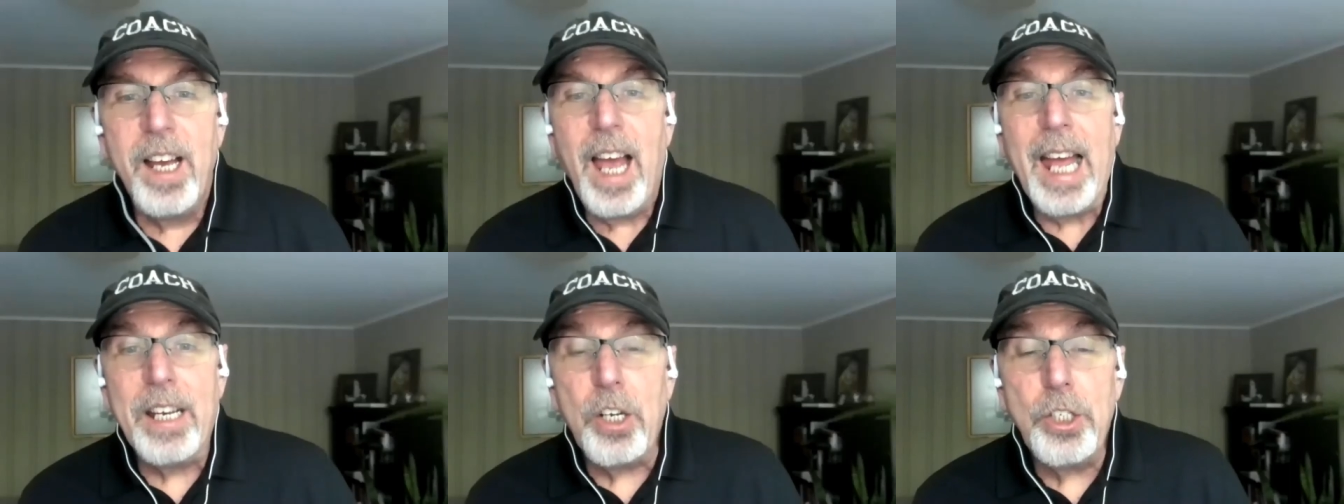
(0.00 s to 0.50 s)

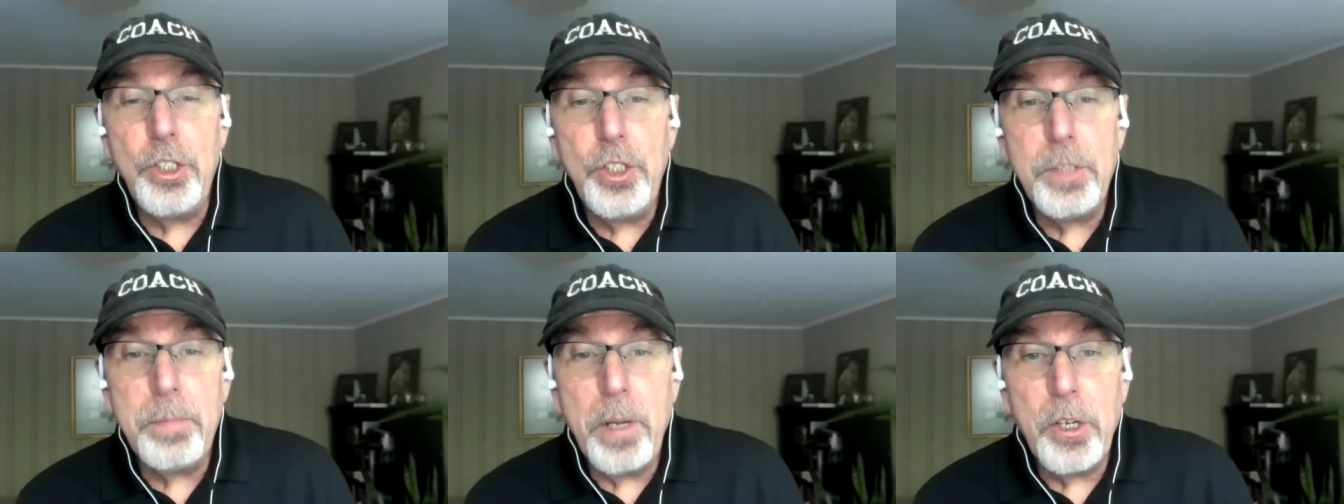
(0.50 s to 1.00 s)
And could you
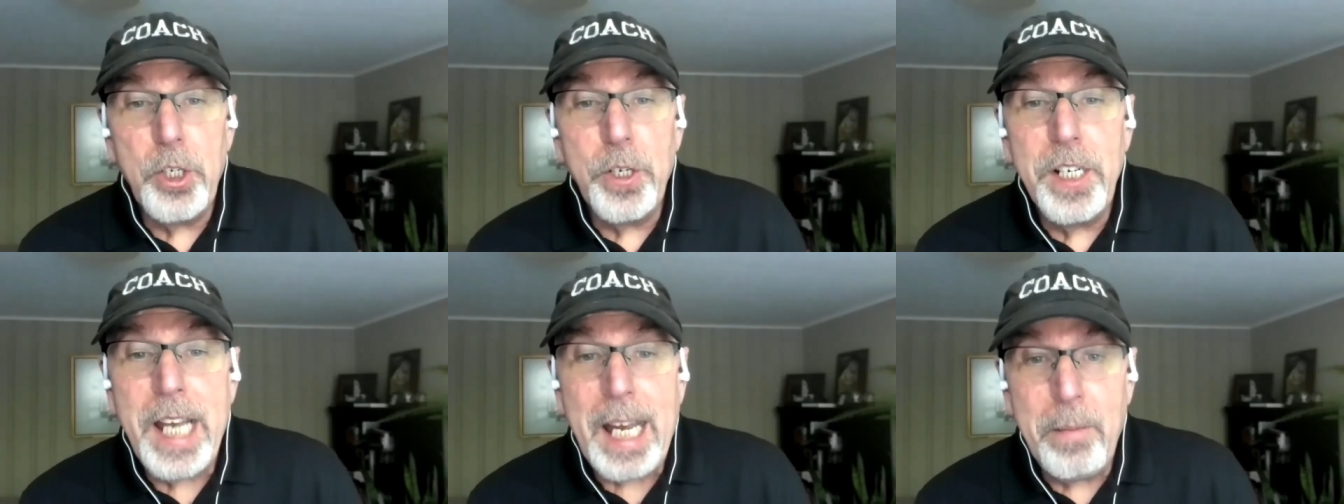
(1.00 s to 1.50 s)
spell your
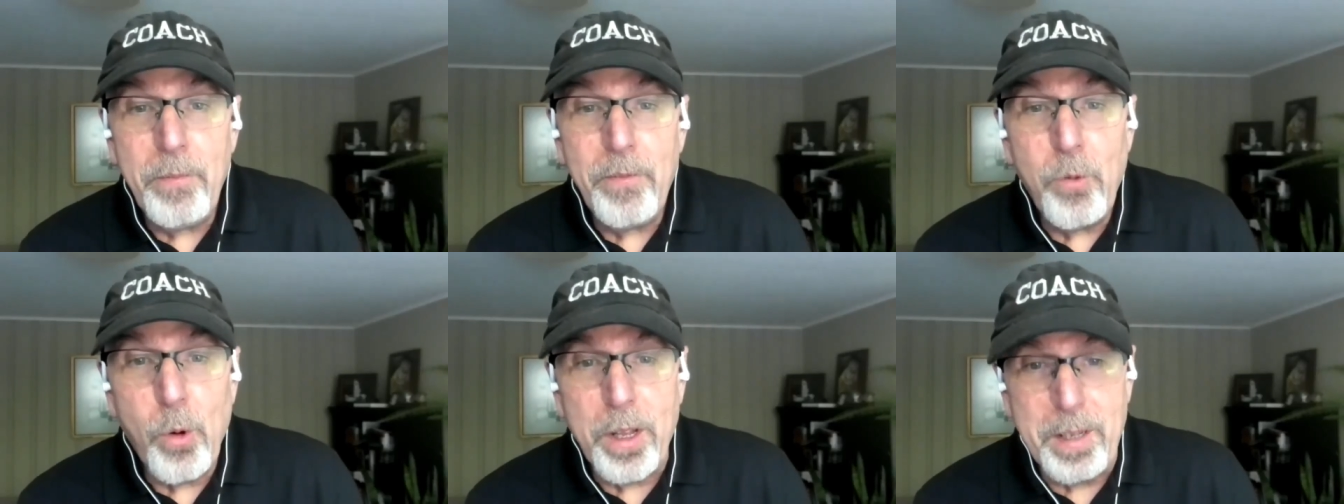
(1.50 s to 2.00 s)
name
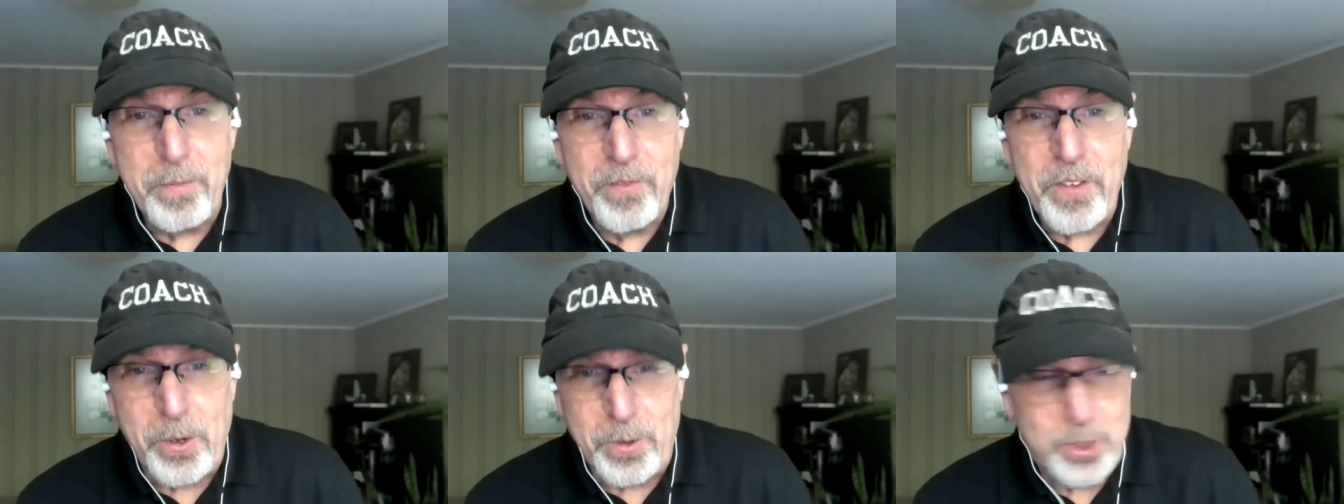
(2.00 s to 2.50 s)
for them, folks?